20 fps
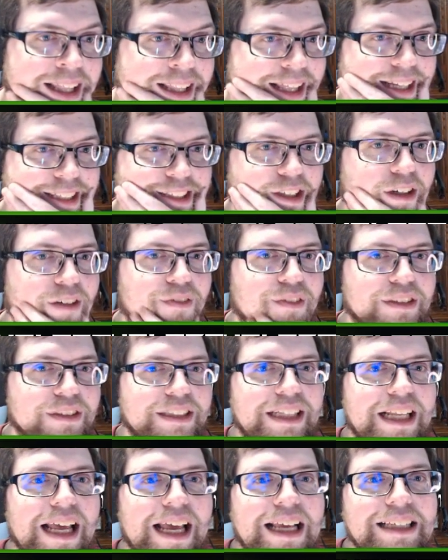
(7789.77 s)
That's all for
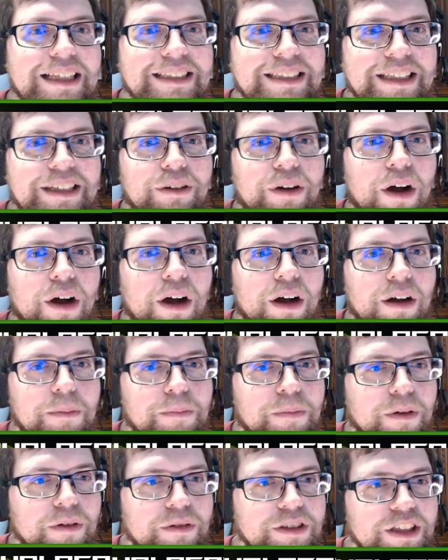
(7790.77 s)
today. See you all
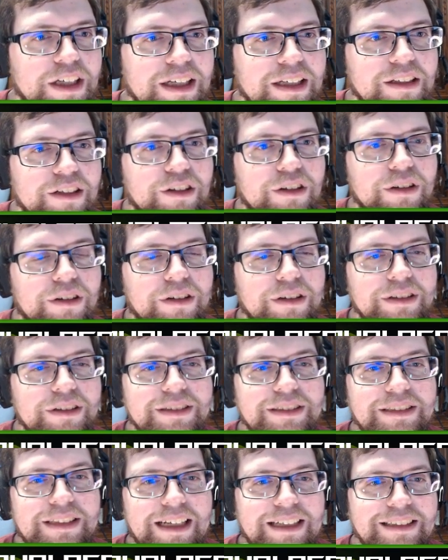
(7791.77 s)
prochan
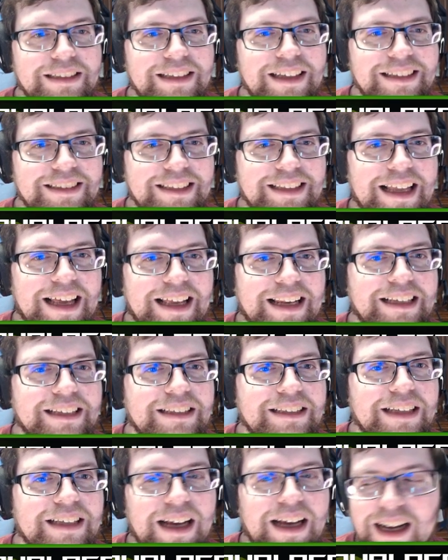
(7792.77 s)
cross. Next lesson, that
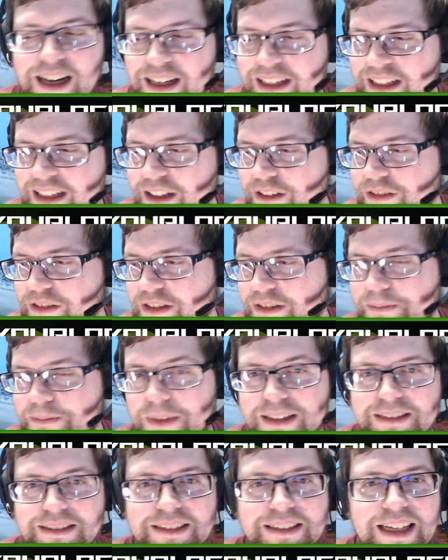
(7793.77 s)
is. Adios,
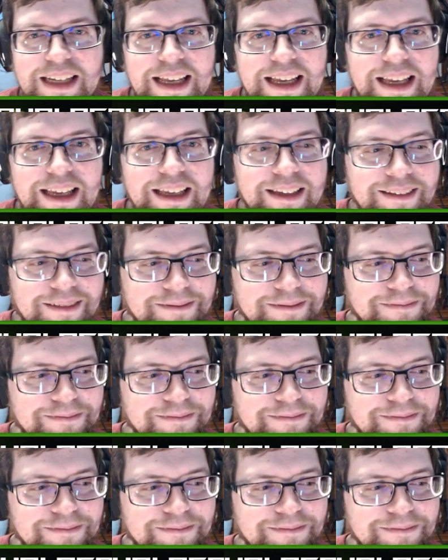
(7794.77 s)
matinee.